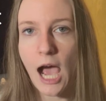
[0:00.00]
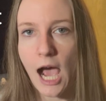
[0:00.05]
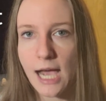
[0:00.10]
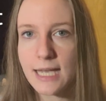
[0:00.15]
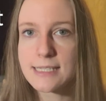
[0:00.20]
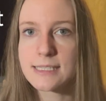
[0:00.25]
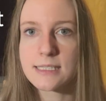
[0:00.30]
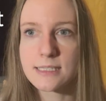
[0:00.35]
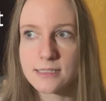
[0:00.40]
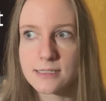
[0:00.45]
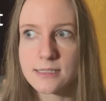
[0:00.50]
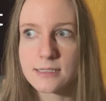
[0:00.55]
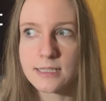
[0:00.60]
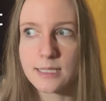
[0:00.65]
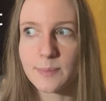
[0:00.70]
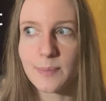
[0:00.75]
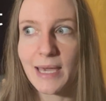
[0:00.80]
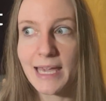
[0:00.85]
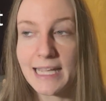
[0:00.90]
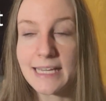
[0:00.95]
I still
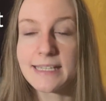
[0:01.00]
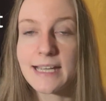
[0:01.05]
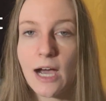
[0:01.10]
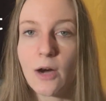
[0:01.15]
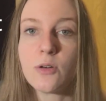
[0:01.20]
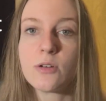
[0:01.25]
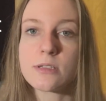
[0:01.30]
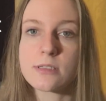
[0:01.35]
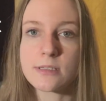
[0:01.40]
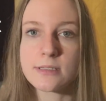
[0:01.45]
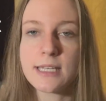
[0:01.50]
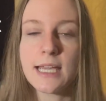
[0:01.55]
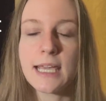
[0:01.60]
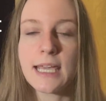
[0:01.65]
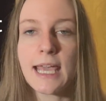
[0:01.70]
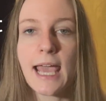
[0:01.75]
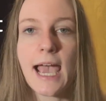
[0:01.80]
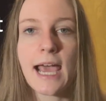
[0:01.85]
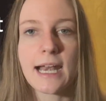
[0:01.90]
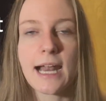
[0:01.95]
sleep 8 hours a
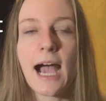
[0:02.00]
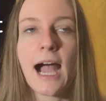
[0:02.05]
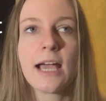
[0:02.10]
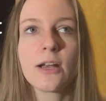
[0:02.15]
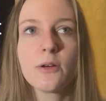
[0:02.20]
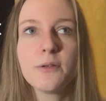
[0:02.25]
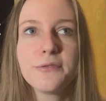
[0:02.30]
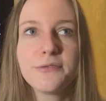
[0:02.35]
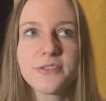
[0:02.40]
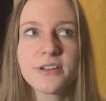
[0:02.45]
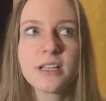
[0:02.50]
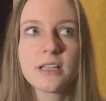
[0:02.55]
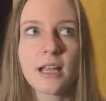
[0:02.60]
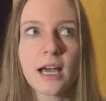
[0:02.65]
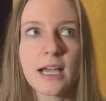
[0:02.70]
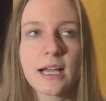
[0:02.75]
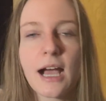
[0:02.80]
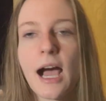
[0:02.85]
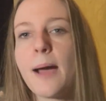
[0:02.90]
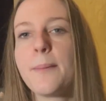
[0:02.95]
day, and I don't feel
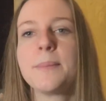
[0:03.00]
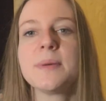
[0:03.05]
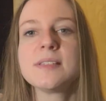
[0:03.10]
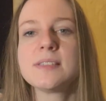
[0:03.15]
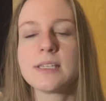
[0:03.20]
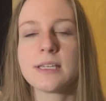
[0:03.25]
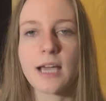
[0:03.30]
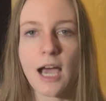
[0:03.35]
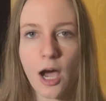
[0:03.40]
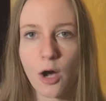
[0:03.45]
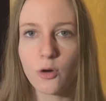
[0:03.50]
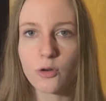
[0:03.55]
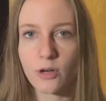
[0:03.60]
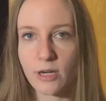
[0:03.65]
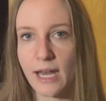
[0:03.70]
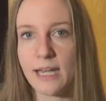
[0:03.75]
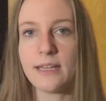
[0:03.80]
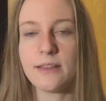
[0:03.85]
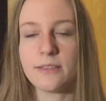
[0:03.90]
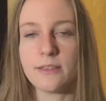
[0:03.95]
like I'm missing out on
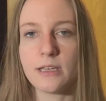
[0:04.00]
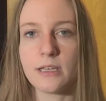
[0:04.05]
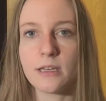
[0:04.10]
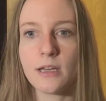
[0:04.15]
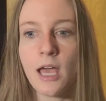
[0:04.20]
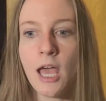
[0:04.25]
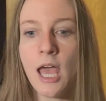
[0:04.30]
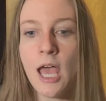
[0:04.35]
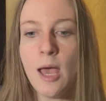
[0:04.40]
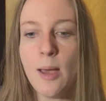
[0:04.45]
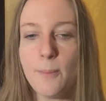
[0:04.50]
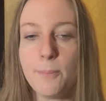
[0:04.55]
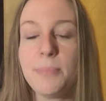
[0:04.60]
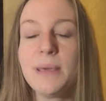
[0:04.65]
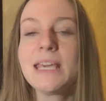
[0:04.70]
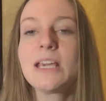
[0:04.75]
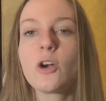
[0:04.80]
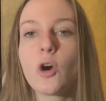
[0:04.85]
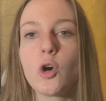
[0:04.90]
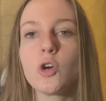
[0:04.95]
anything
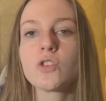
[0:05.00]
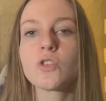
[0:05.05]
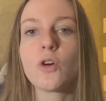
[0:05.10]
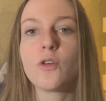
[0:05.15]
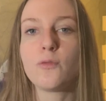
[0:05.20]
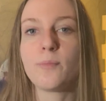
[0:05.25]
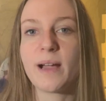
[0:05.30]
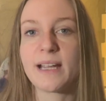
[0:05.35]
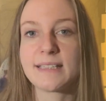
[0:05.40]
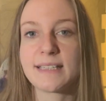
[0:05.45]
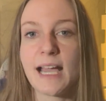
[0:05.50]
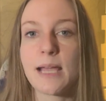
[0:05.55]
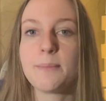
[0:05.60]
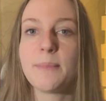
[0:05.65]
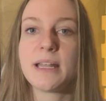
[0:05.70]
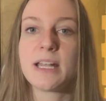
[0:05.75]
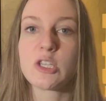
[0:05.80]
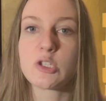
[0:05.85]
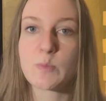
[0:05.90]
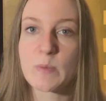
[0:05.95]
because of my time
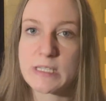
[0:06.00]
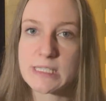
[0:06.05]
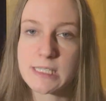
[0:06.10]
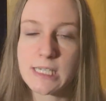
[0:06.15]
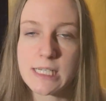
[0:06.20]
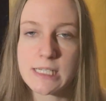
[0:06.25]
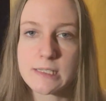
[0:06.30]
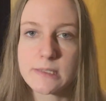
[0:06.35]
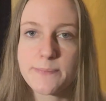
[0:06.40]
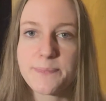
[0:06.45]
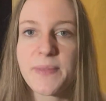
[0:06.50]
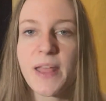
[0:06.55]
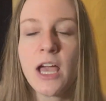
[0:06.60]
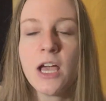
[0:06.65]
management skills.